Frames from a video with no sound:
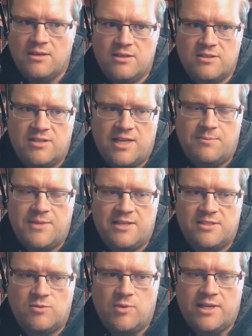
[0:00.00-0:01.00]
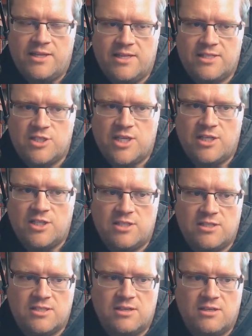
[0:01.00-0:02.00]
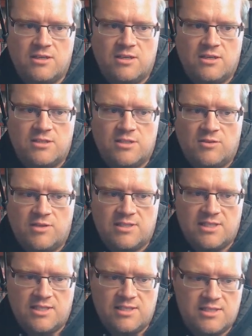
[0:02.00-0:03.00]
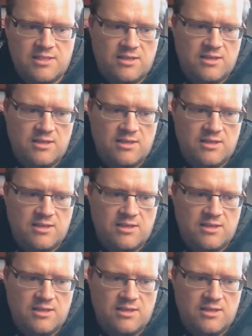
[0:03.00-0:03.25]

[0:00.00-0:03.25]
So that means when this changes, so does this.